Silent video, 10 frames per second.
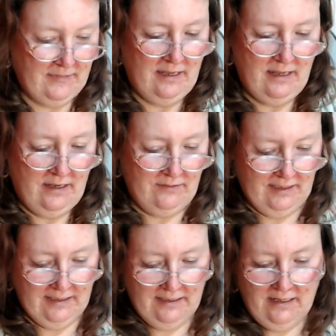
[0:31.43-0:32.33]

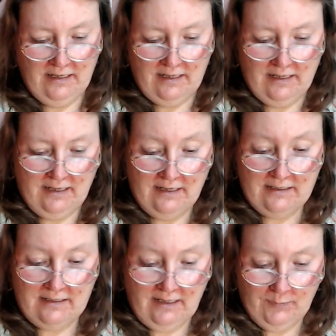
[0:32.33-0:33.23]
Right,
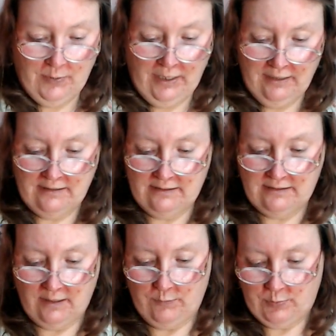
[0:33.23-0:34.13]
slight past,
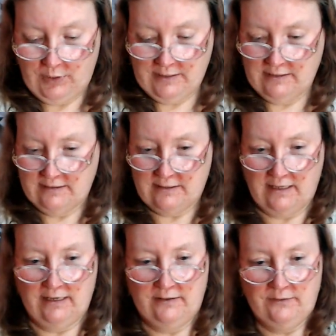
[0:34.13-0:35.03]
present
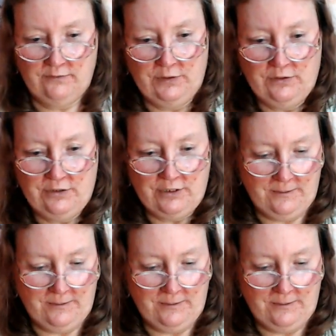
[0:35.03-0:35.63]
and future.